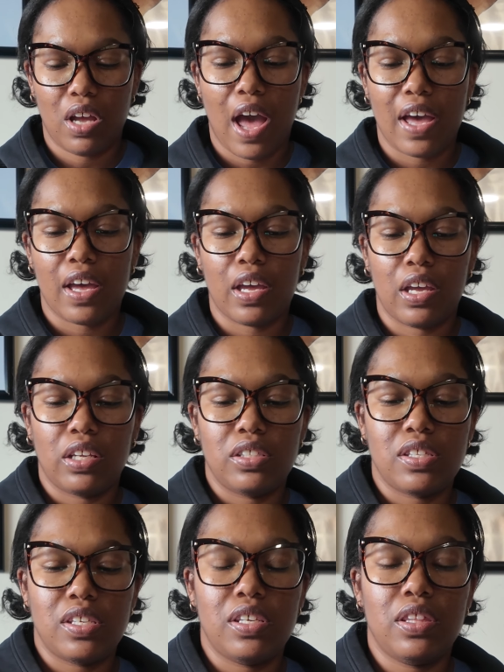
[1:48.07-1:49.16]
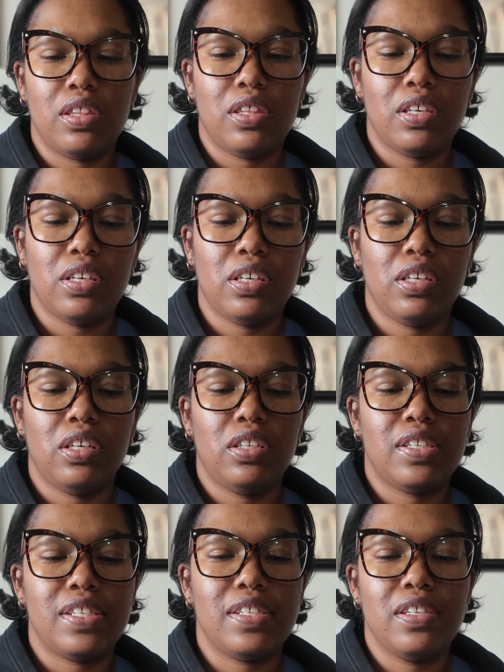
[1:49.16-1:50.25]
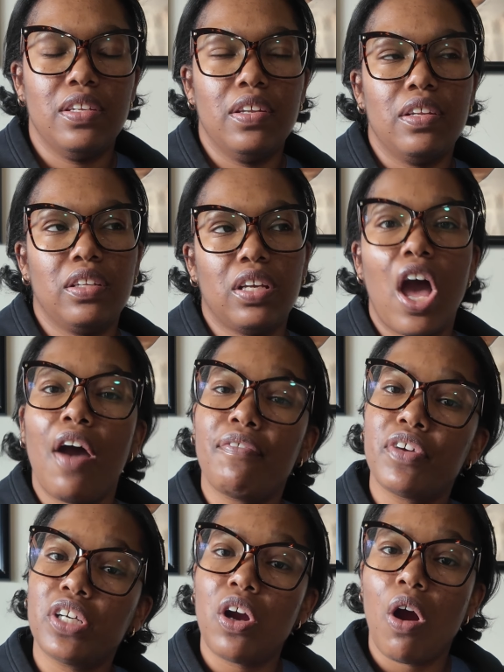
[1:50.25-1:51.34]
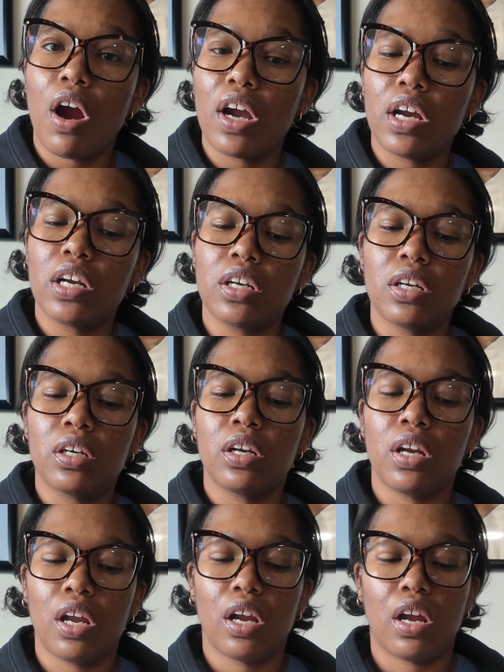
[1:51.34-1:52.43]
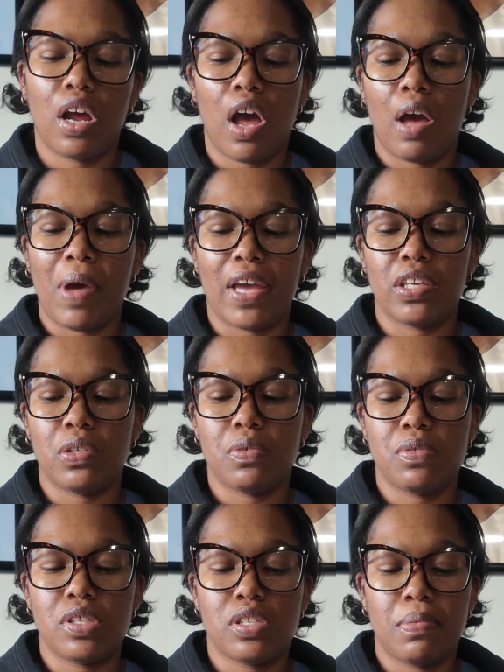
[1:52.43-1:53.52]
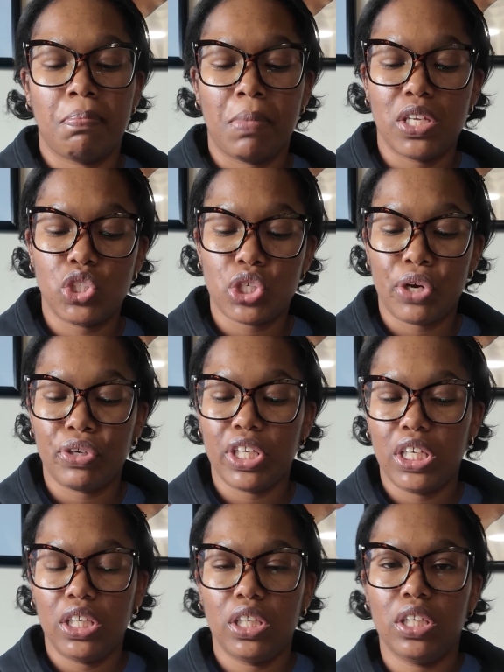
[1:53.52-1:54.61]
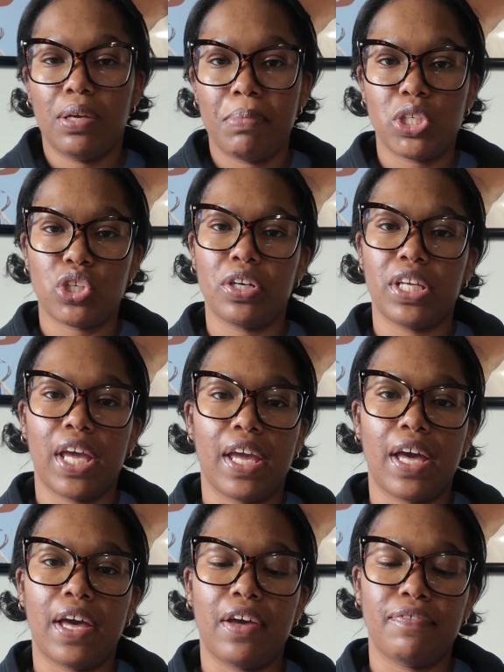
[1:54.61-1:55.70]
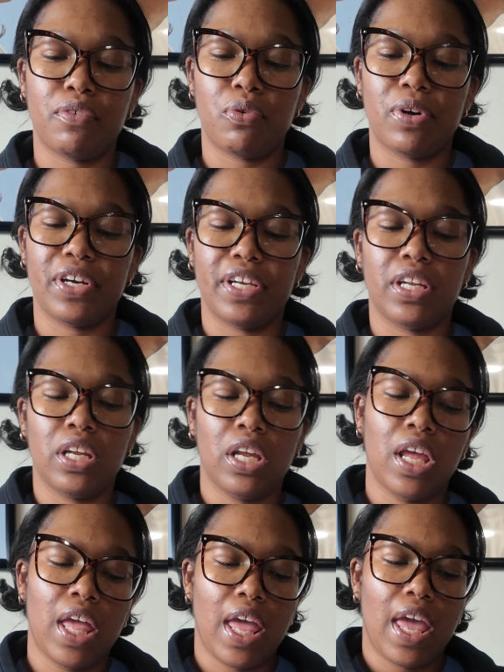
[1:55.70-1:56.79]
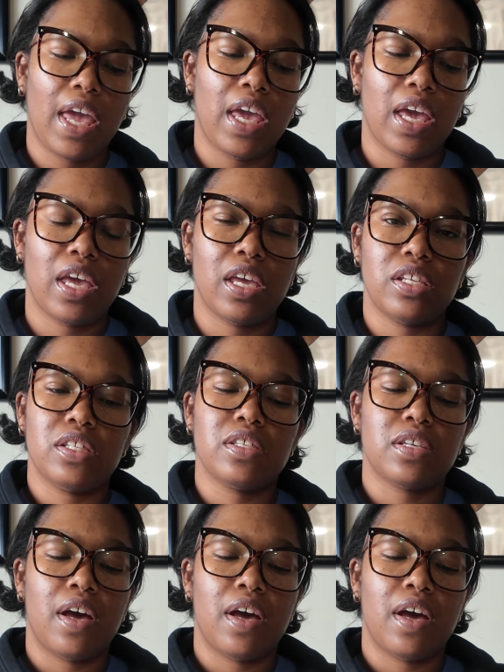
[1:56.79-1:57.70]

I did the cover art. I used Midjourney AI for it, and